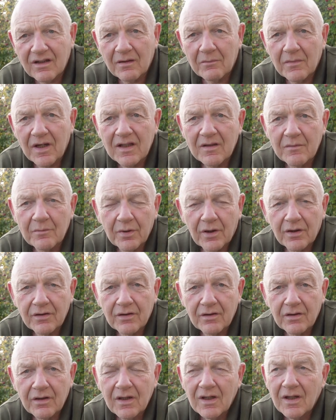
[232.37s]
I mightn't
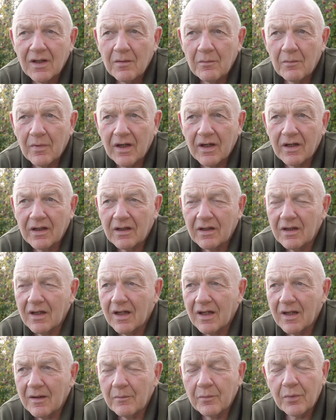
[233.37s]
bother my
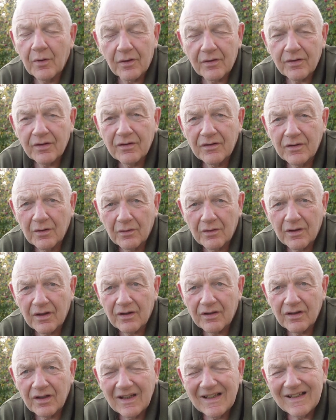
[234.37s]
uh, butt doing
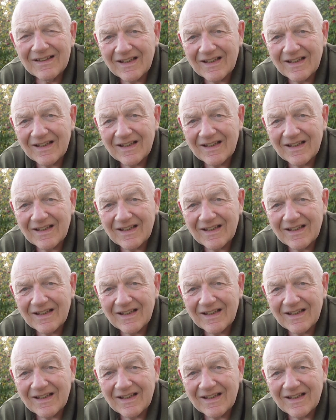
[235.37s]
it.